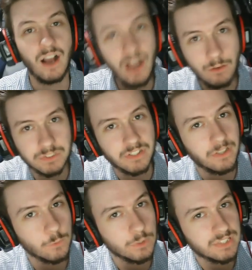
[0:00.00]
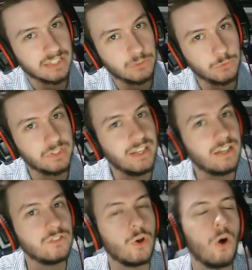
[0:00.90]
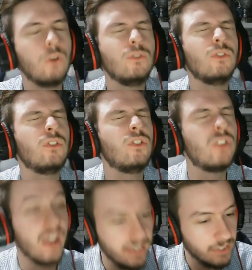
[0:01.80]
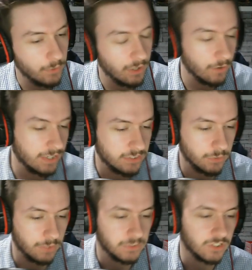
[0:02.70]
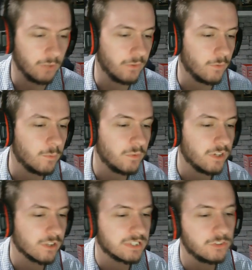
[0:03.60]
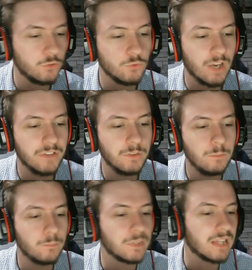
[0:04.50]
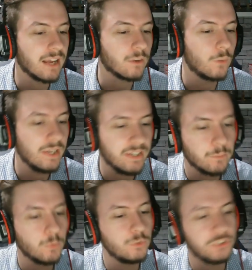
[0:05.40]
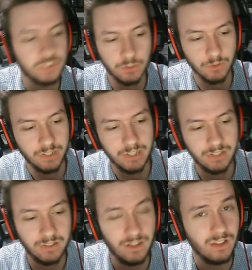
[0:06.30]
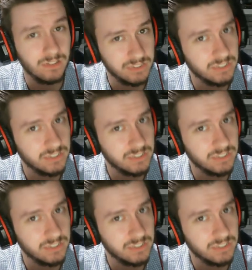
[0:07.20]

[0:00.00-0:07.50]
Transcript: How's it going, everyone? Daxellz here, and today we are reacting to another SovietWomble video reacting to random Blackwake Bullshittery. Let's get